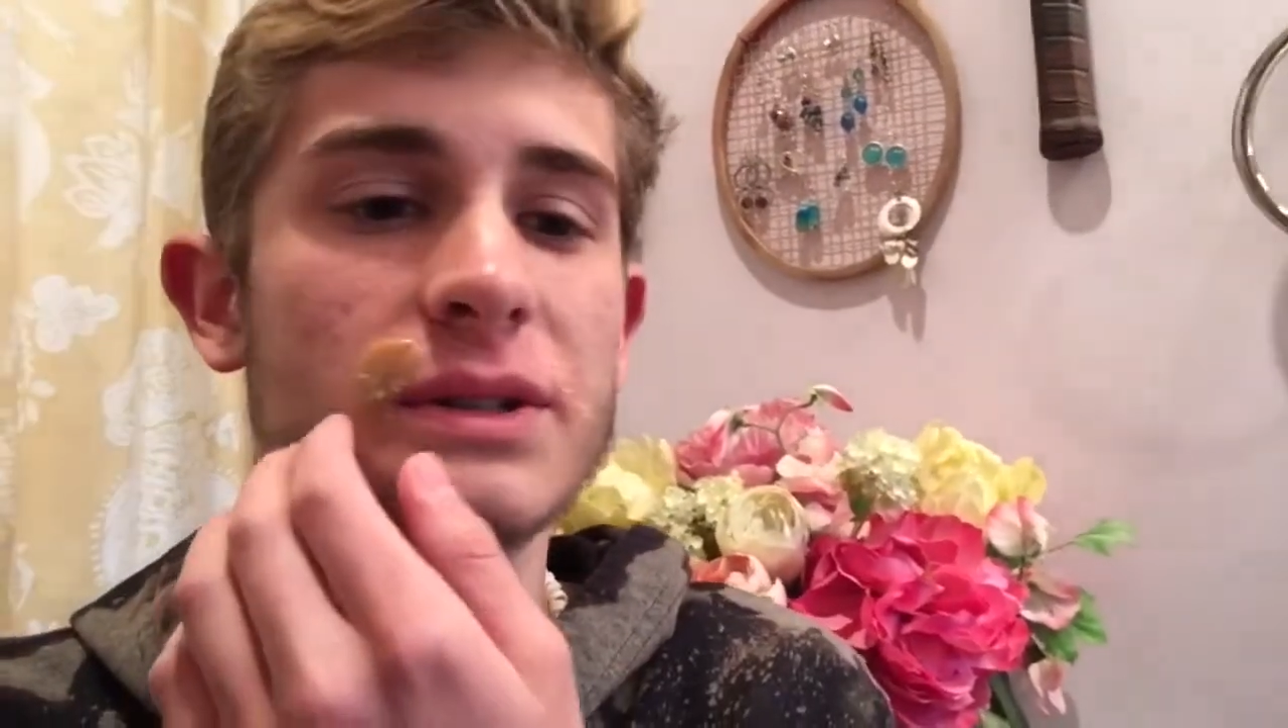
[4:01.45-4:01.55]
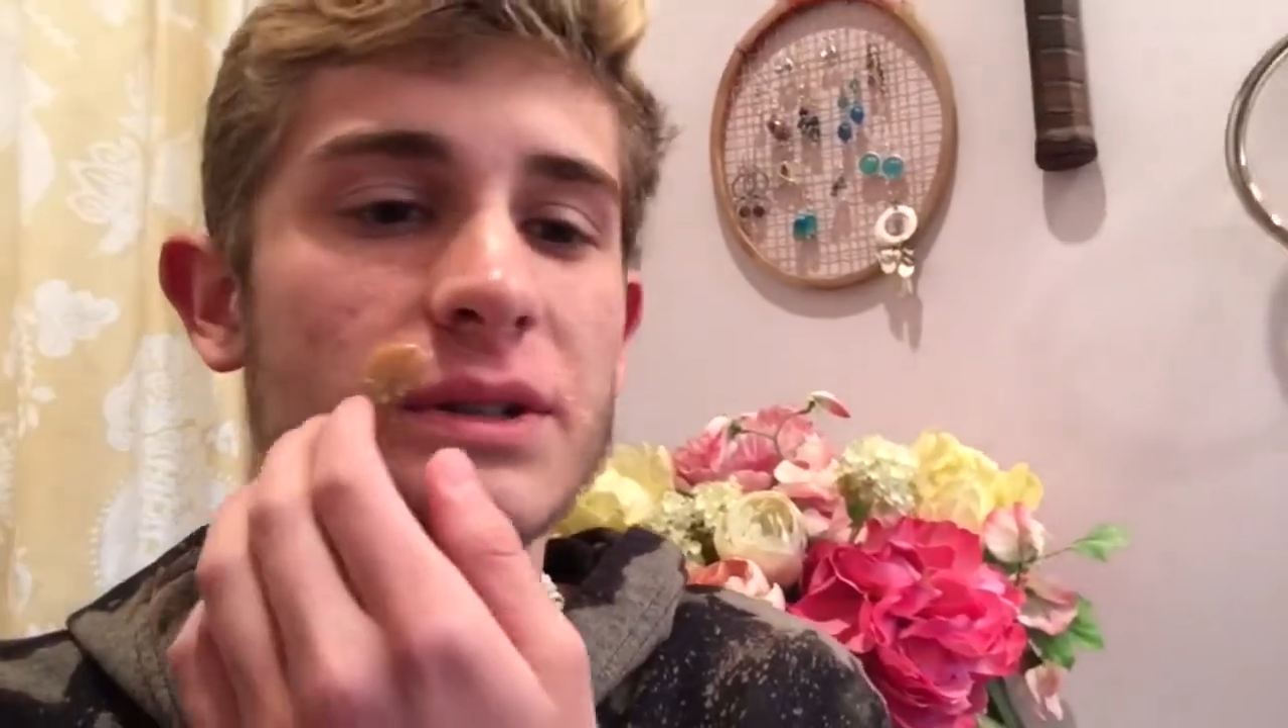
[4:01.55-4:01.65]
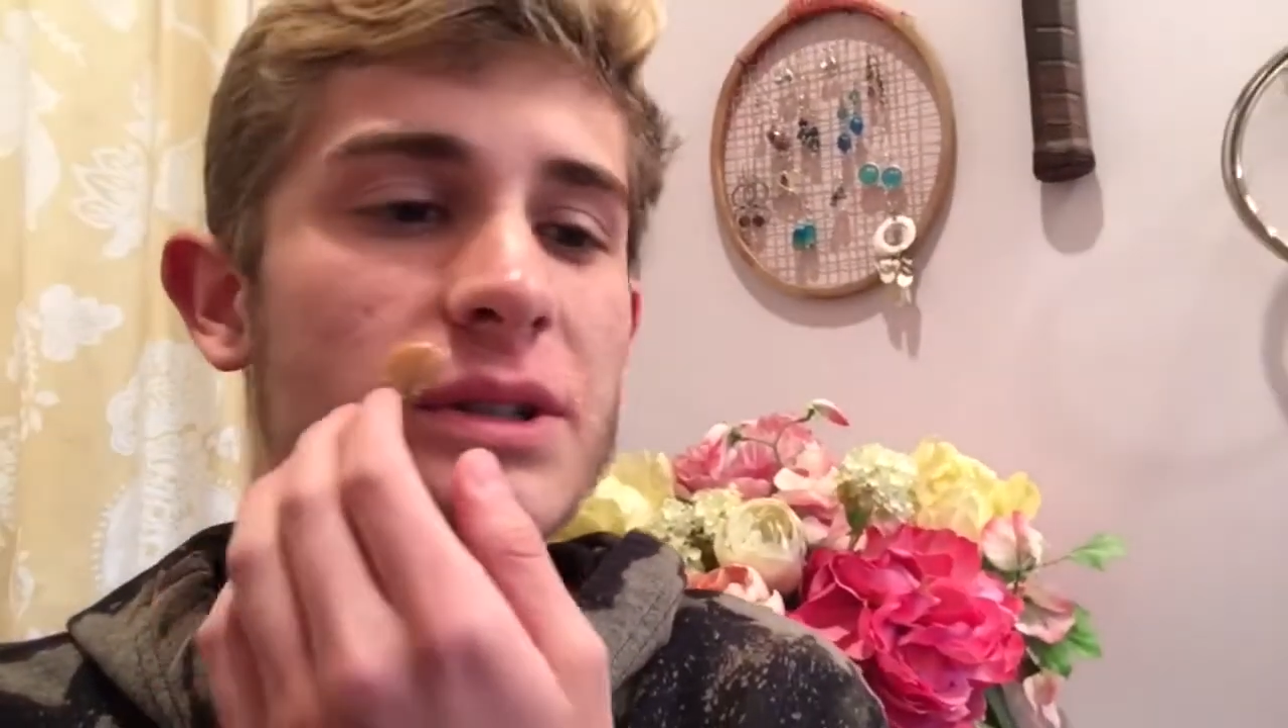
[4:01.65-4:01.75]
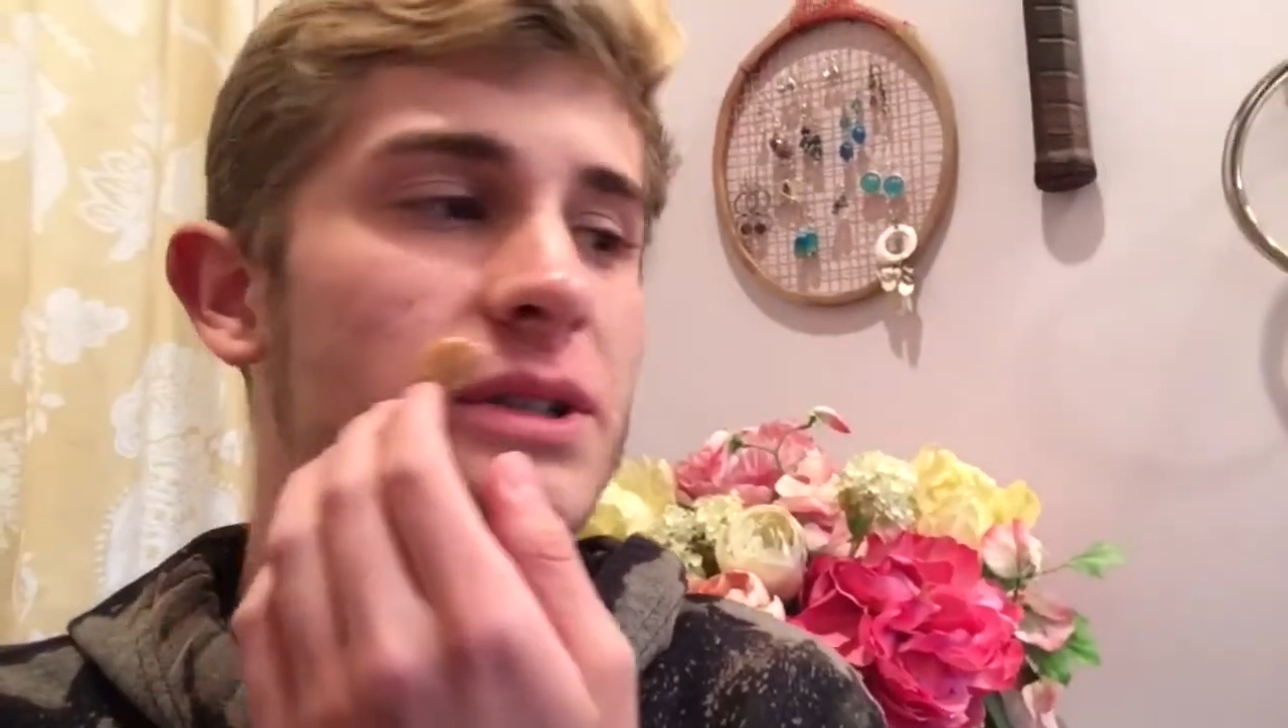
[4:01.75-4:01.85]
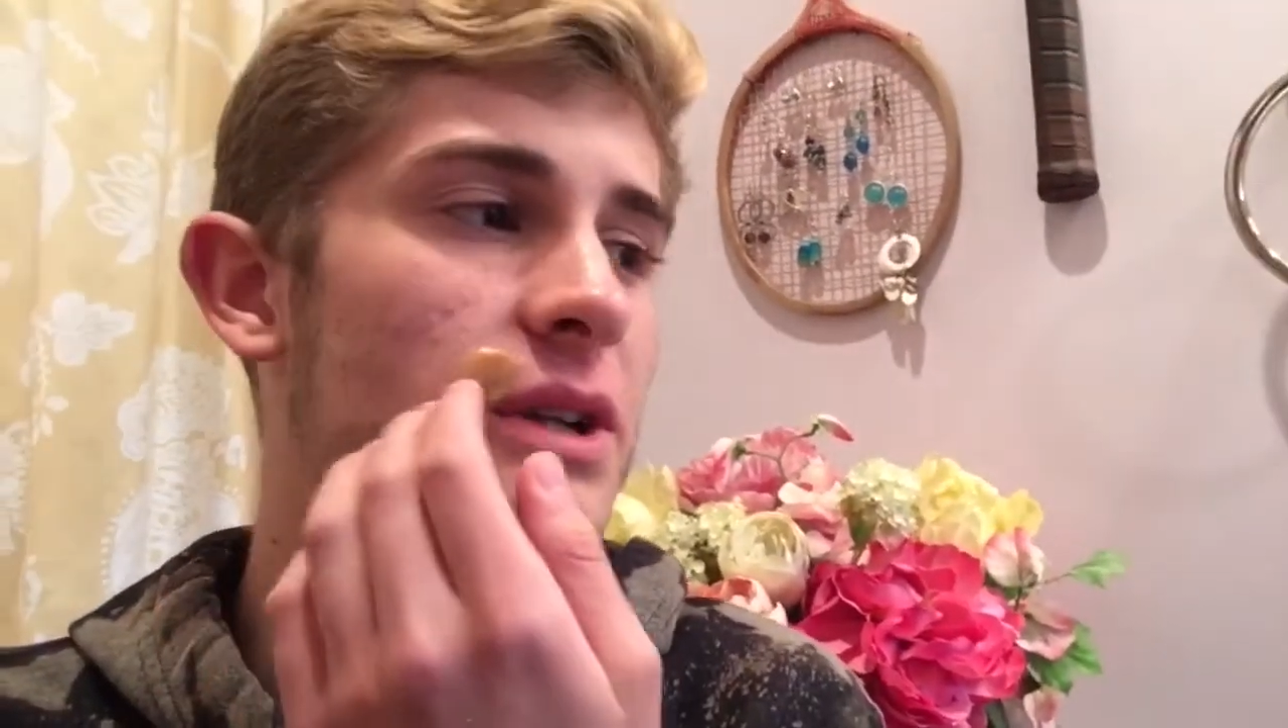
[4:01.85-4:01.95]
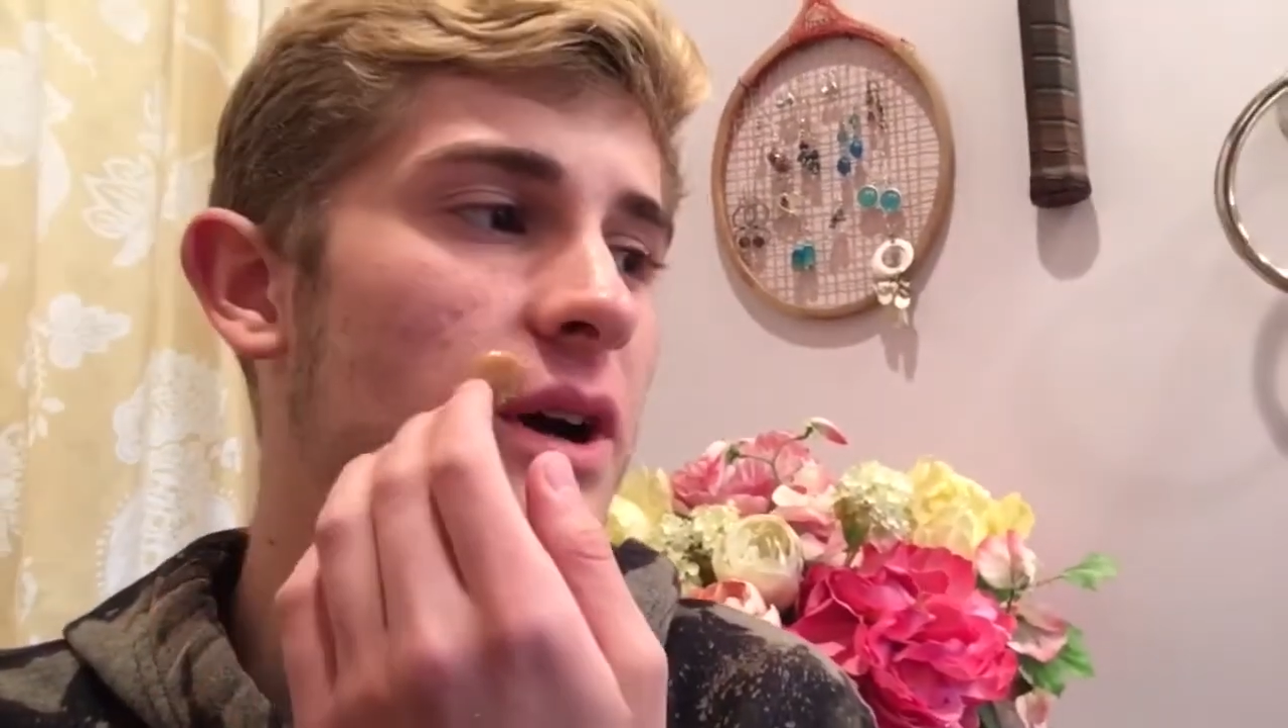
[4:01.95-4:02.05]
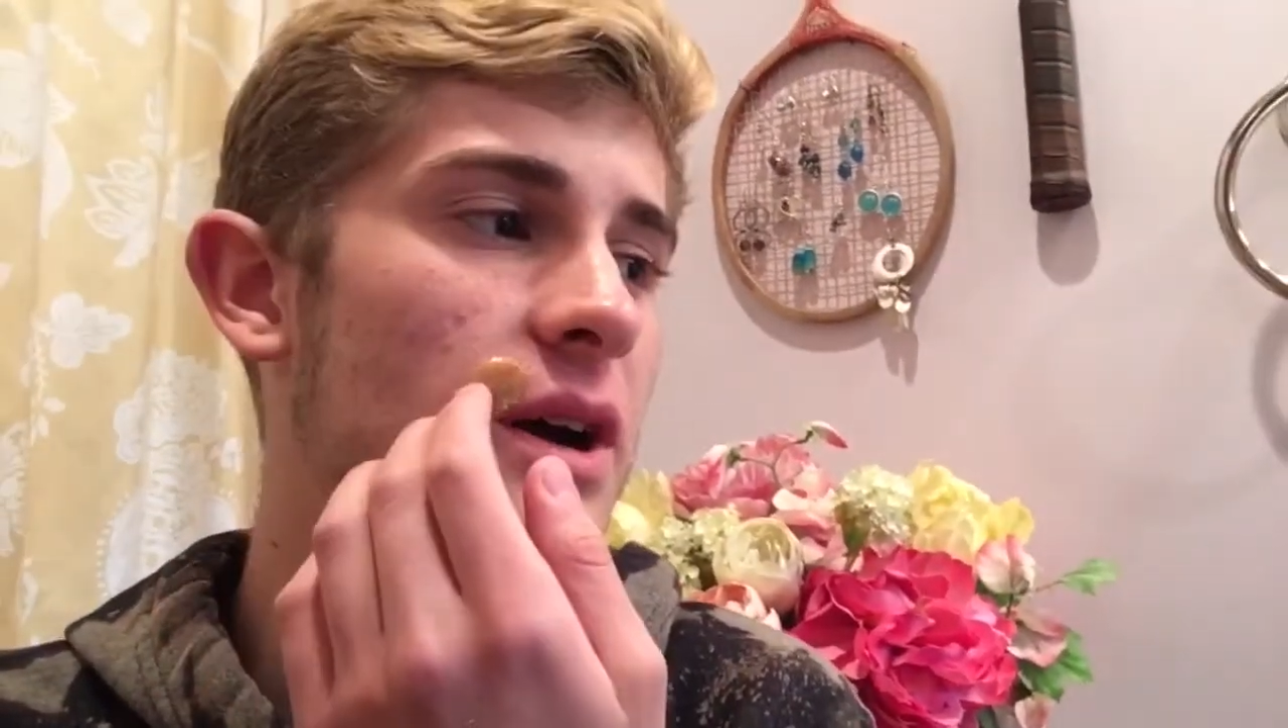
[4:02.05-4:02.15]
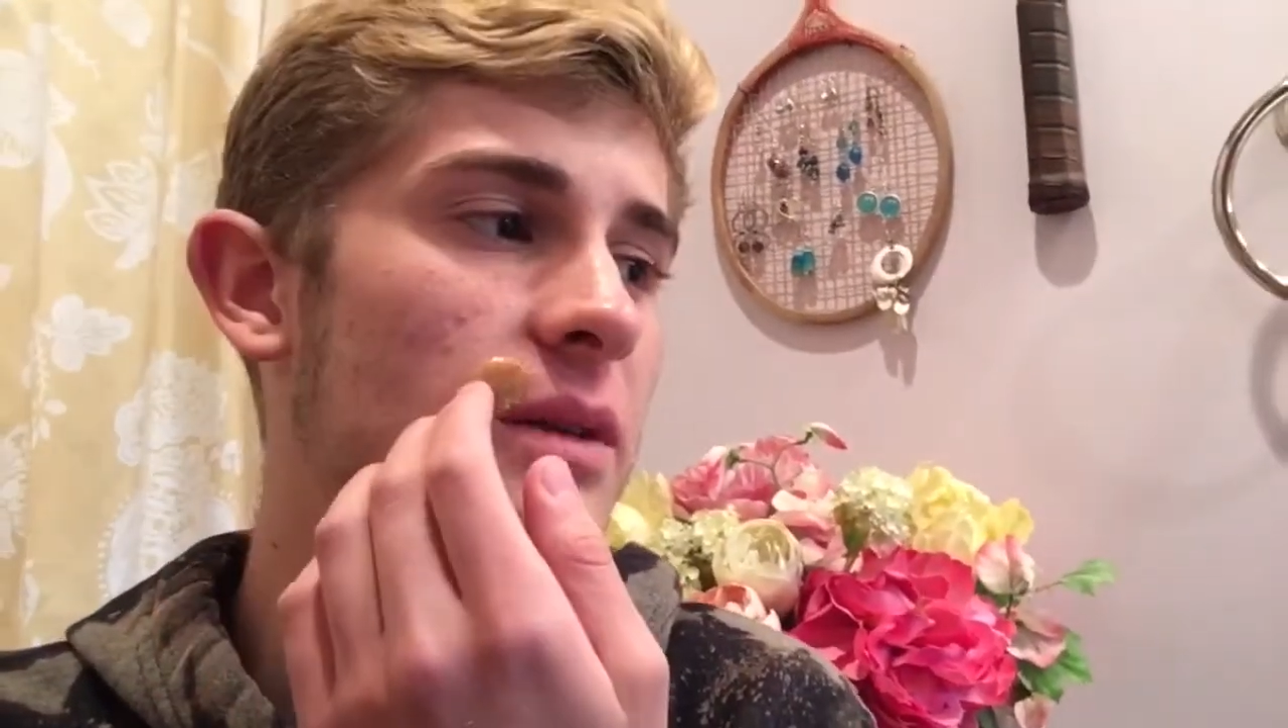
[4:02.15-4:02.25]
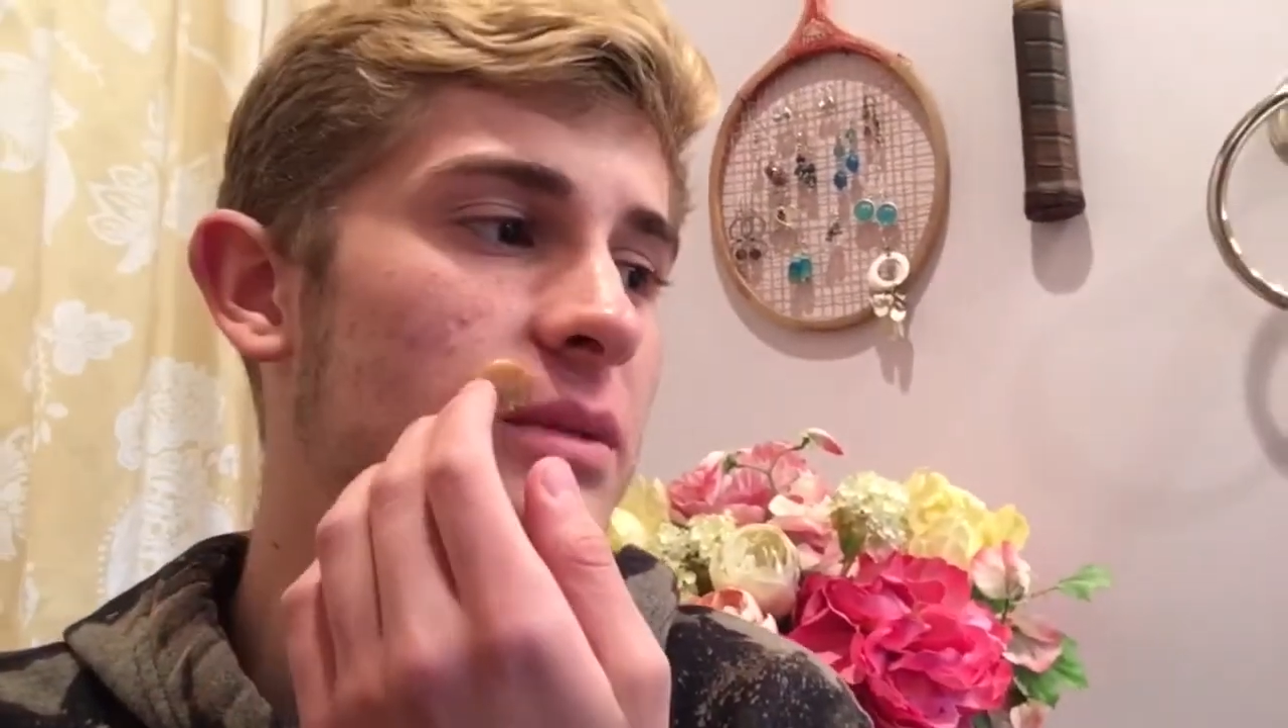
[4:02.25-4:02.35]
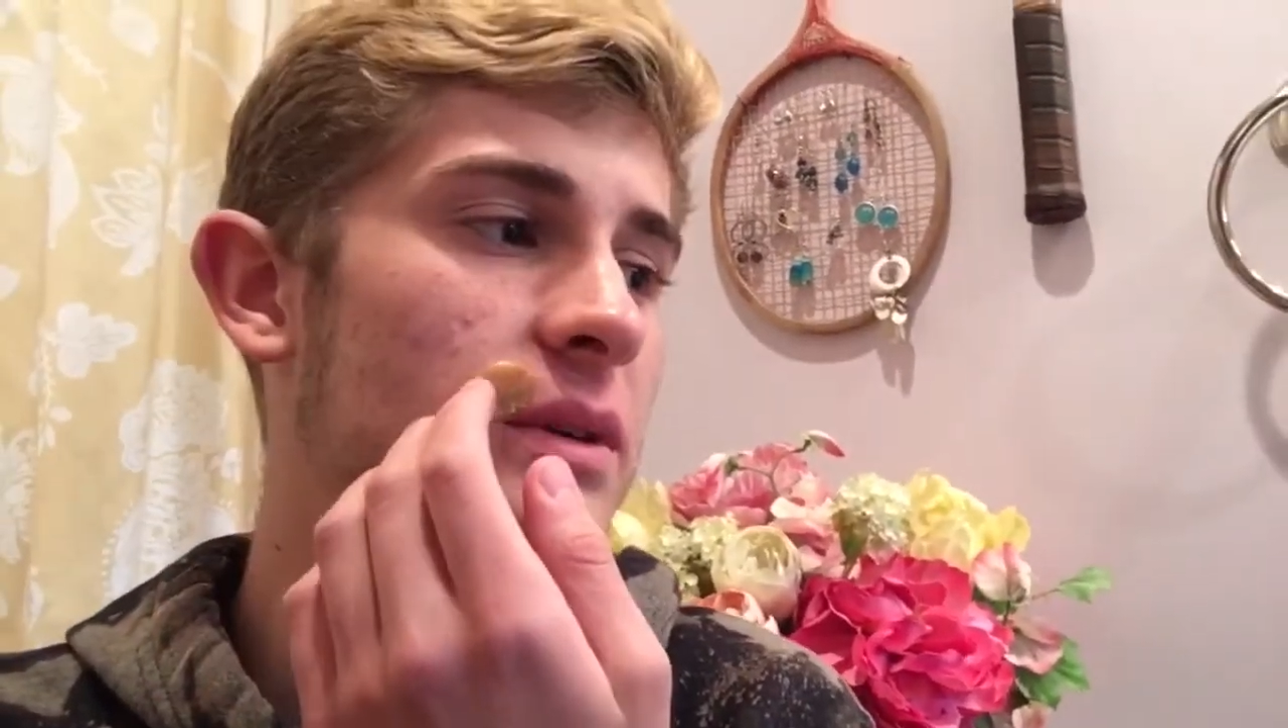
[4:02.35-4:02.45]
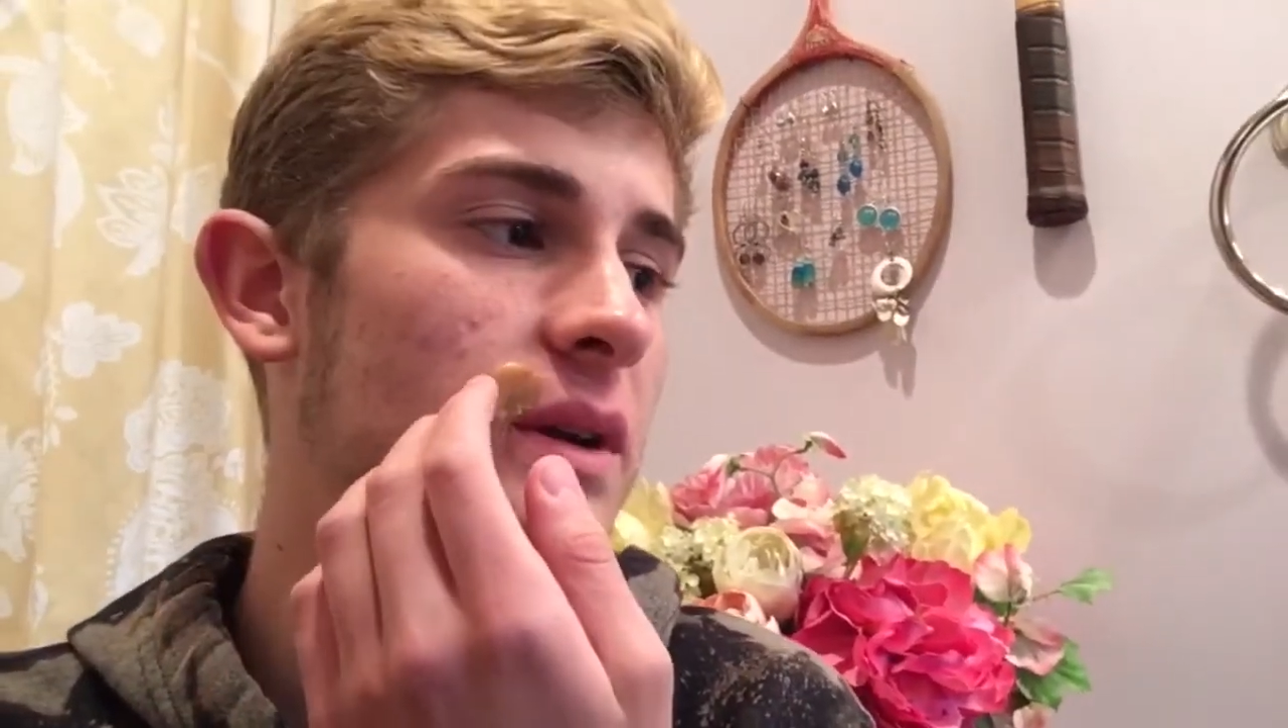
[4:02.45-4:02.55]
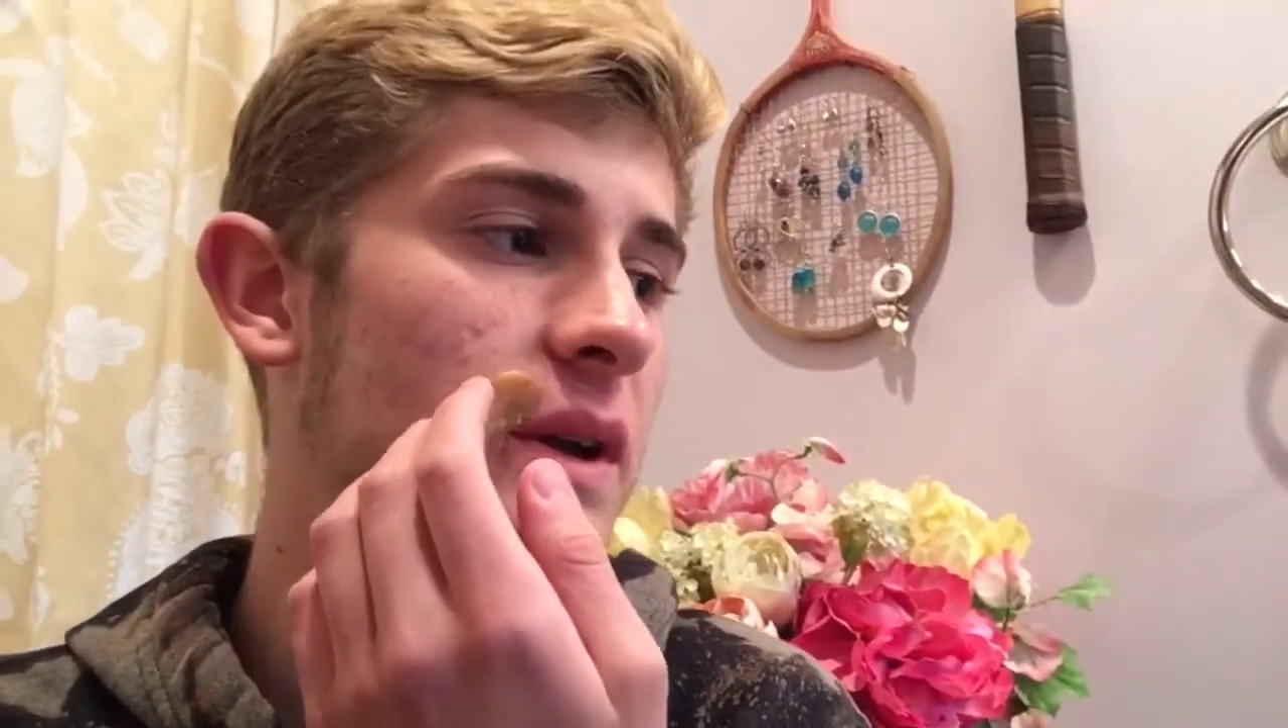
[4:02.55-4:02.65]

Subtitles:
Okay, good job.